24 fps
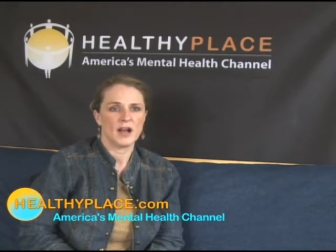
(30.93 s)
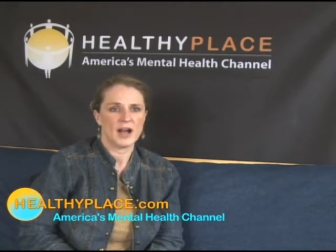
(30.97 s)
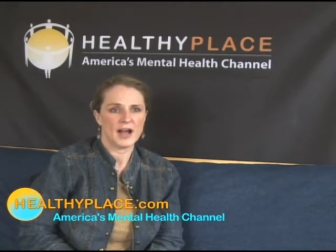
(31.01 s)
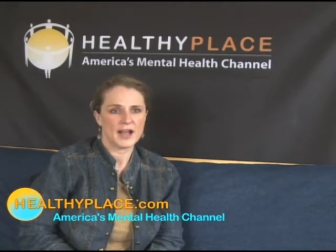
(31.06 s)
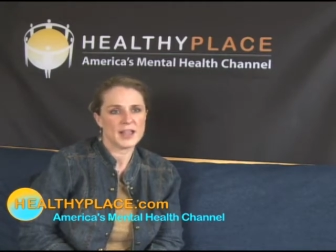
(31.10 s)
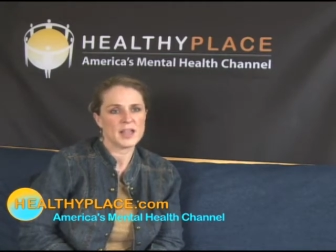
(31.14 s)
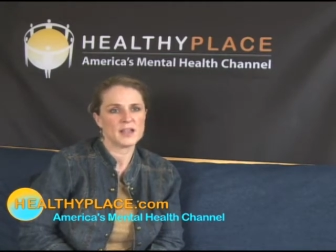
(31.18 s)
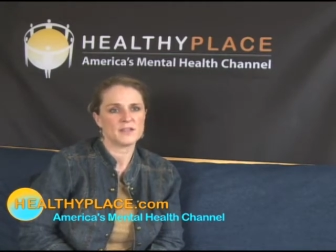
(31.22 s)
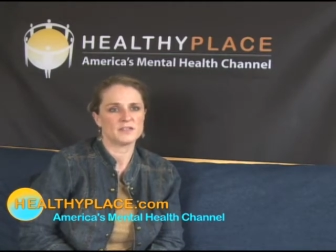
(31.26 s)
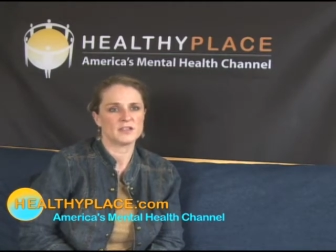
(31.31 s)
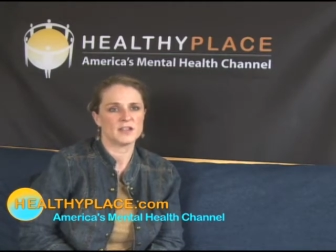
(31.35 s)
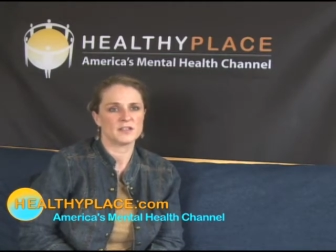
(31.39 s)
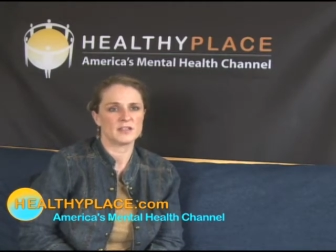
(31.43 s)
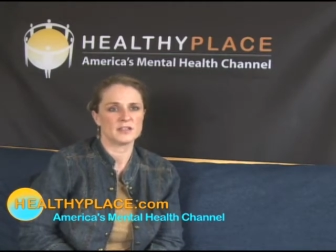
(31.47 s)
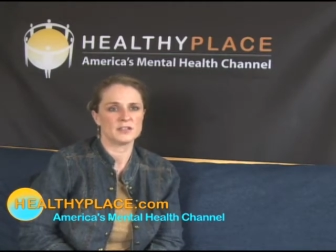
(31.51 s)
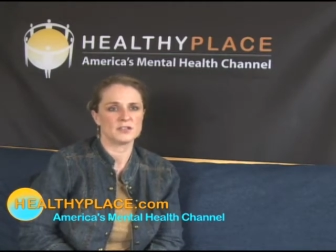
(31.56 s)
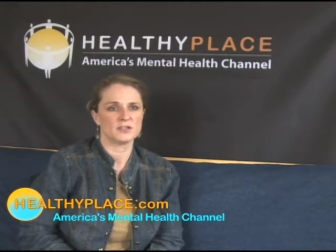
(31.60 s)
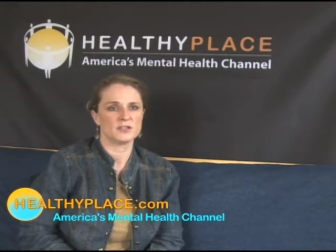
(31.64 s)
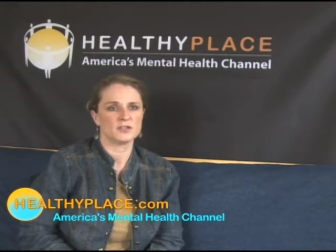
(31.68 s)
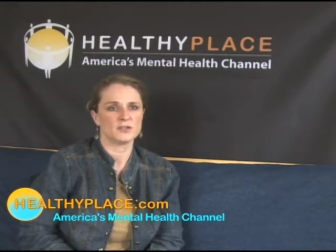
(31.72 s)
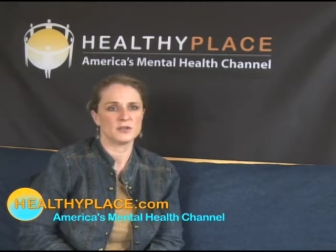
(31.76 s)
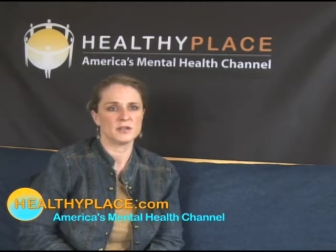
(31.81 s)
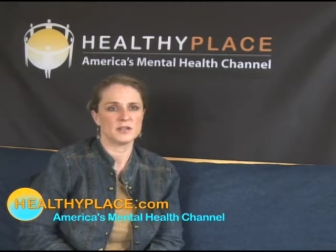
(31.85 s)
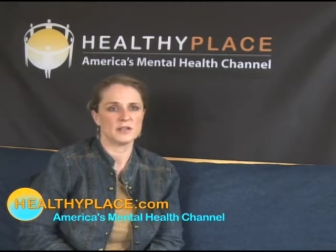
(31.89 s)
I have nothing
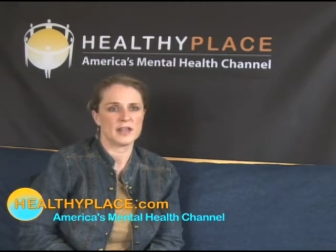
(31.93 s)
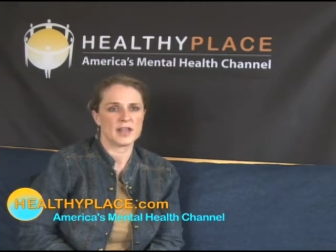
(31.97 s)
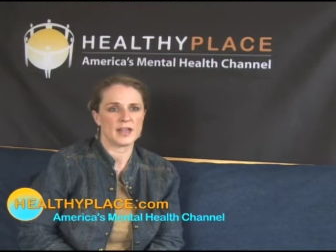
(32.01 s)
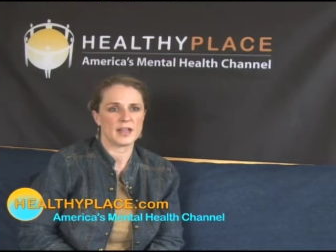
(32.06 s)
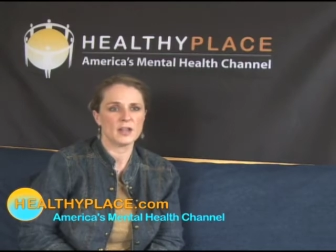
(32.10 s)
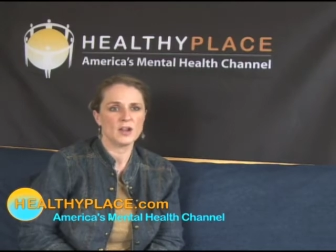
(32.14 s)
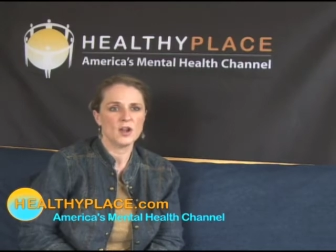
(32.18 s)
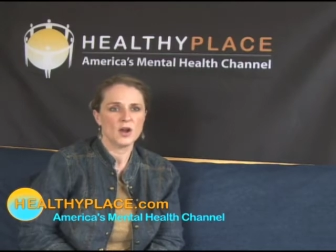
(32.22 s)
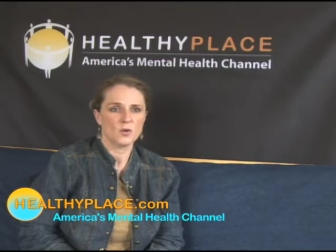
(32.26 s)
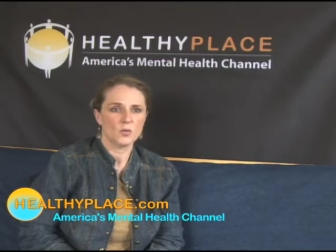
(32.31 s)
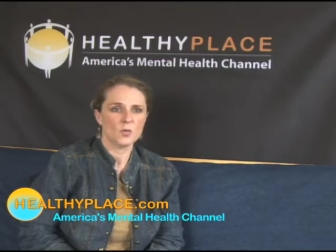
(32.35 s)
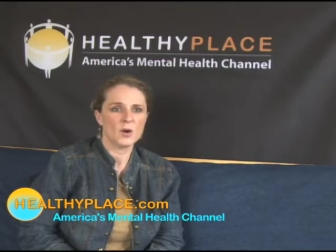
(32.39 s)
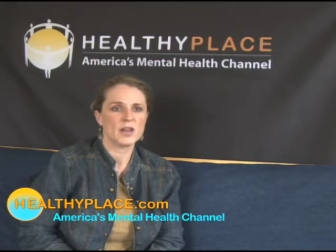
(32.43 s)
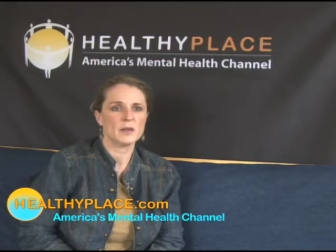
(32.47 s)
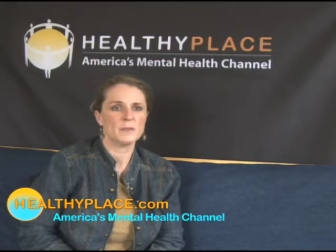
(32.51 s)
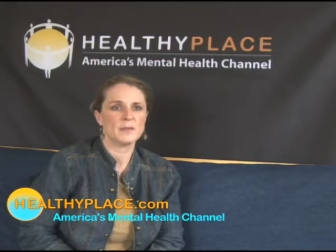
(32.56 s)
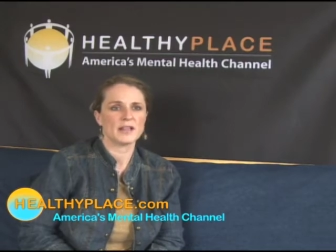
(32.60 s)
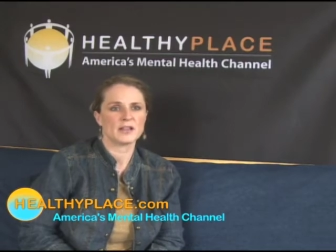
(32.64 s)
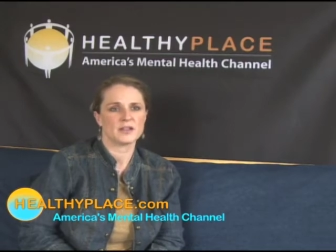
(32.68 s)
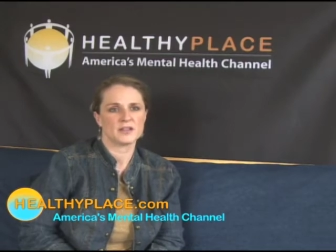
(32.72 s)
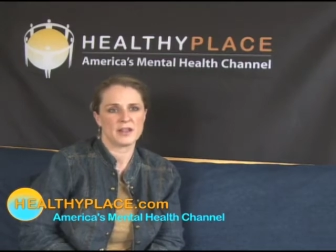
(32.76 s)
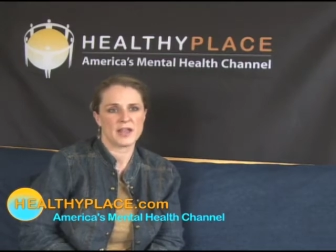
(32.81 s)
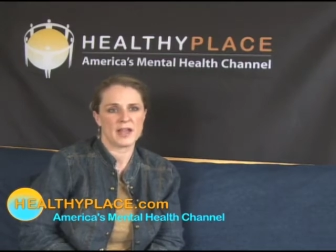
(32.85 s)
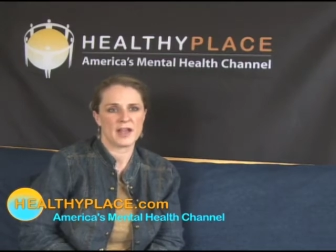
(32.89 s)
to do today. What am
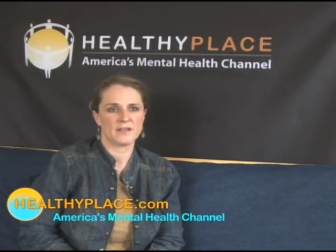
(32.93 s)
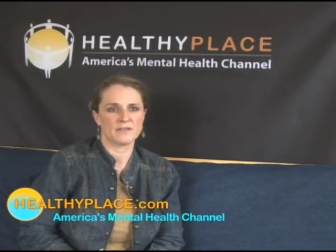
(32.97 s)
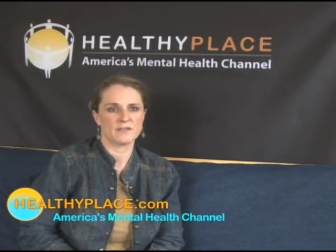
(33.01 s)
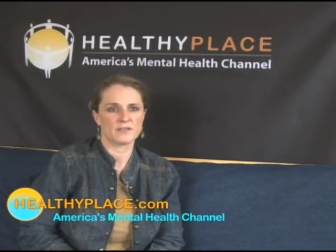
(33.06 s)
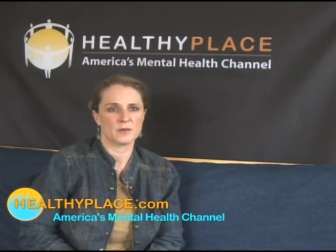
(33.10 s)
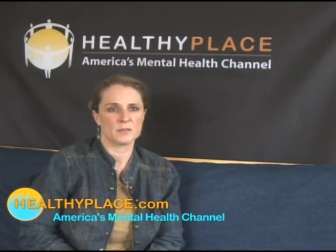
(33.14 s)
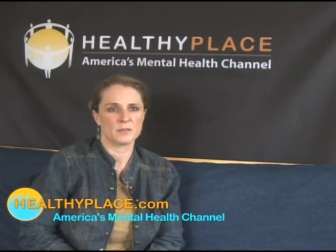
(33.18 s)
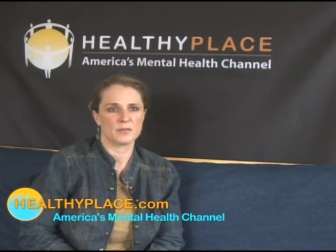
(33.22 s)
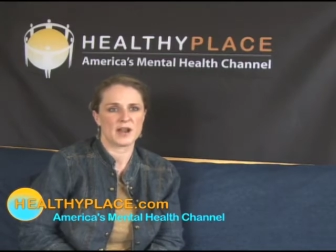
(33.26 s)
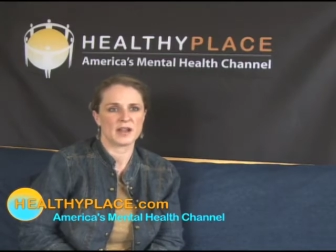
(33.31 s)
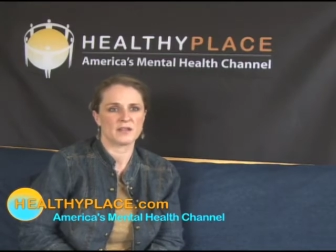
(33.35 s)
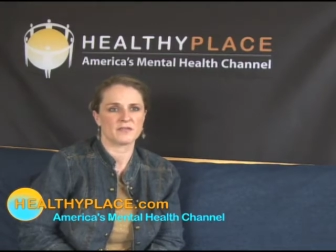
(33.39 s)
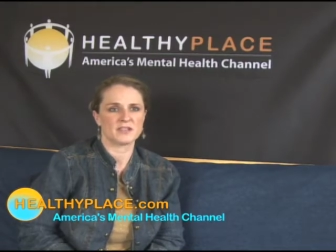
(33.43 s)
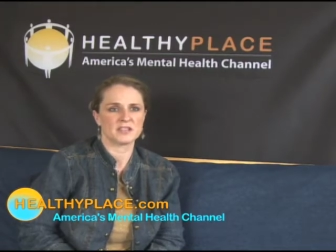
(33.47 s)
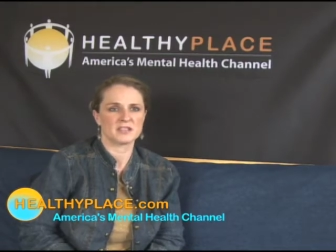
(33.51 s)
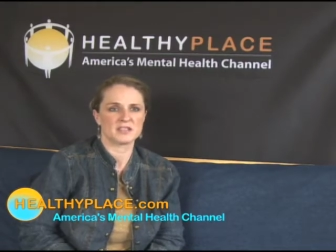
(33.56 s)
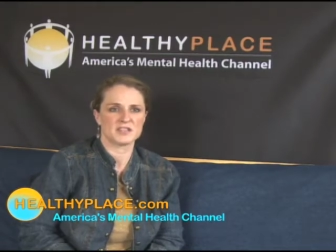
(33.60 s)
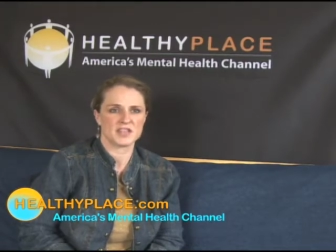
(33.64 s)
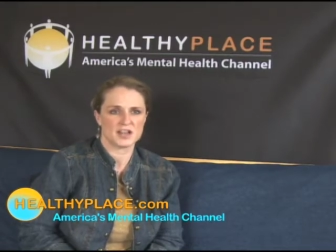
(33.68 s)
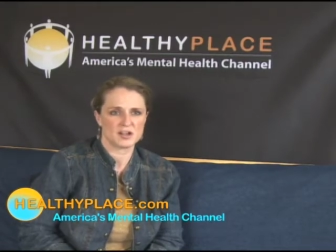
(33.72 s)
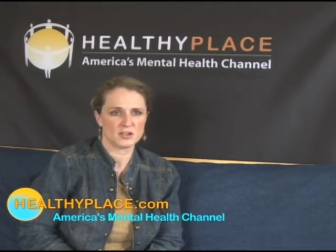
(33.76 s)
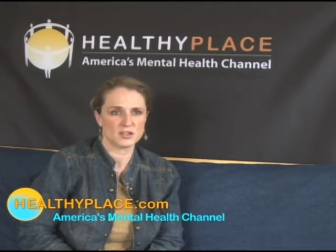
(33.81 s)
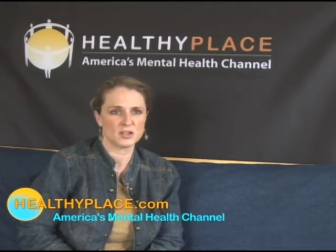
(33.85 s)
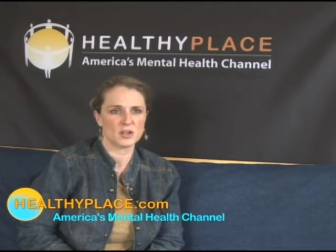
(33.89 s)
I going to have for
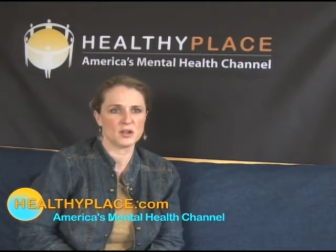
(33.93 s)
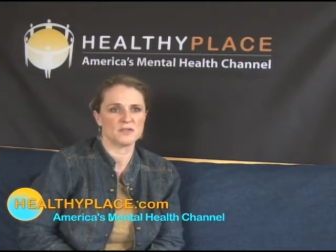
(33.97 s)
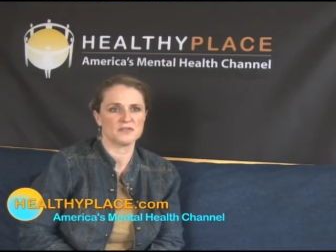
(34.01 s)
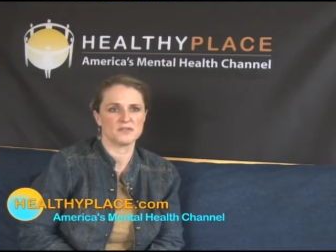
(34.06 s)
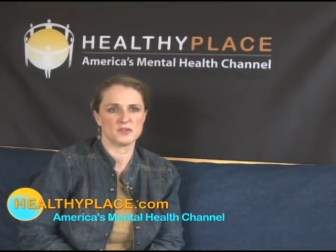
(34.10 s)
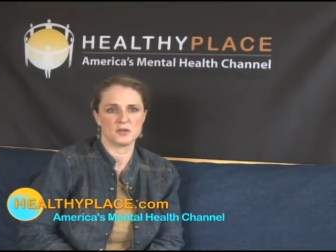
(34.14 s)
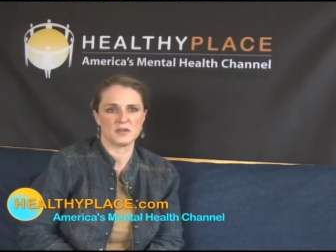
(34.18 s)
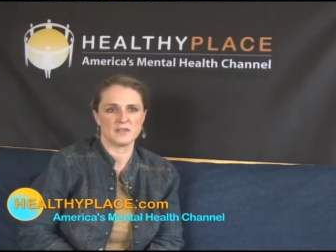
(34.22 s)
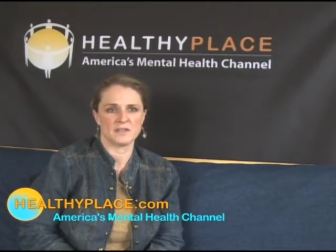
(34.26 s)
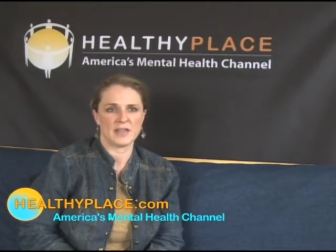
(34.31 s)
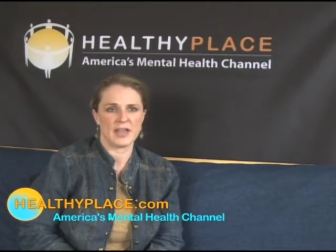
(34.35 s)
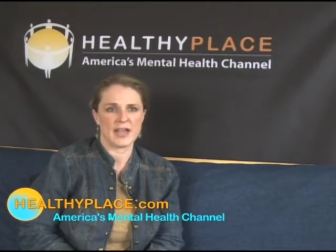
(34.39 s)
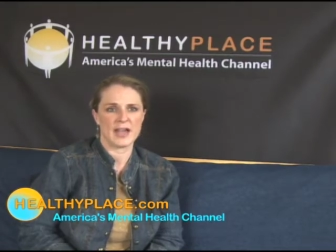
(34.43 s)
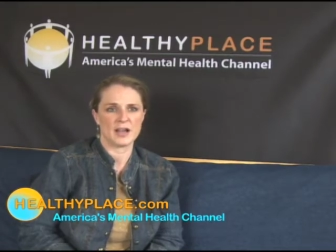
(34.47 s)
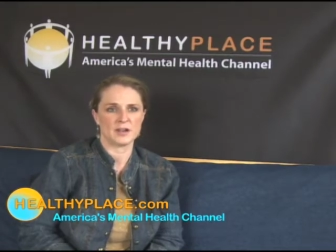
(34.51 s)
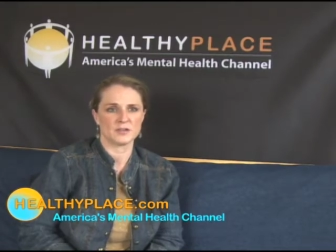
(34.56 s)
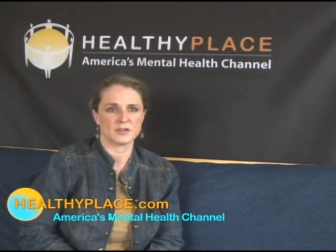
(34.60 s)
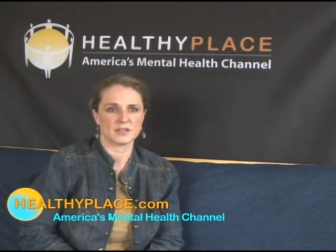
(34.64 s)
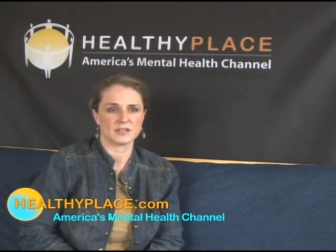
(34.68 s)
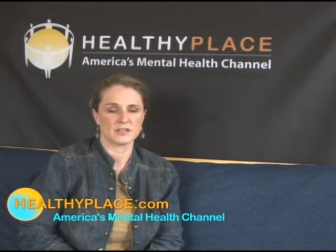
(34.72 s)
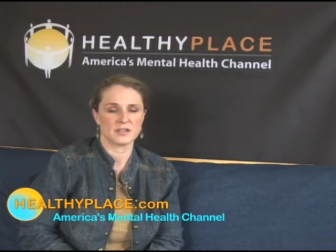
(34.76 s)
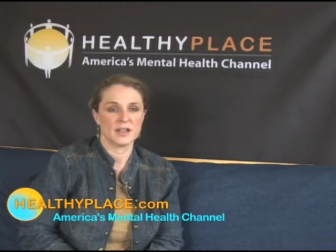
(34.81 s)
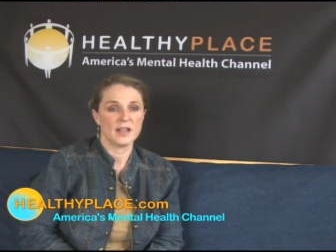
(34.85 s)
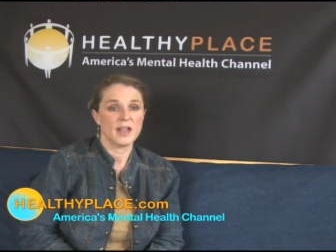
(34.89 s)
breakfast? There's no food in the
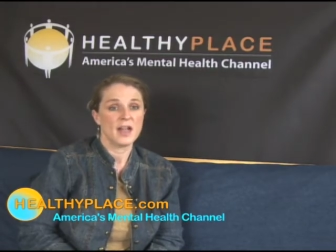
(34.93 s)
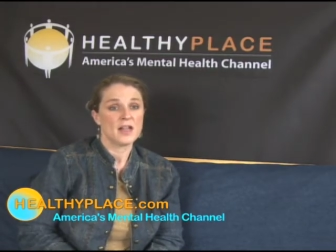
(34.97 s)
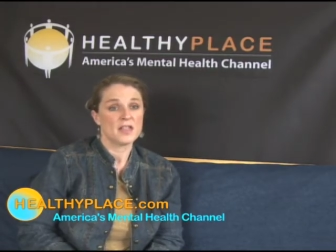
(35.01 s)
house.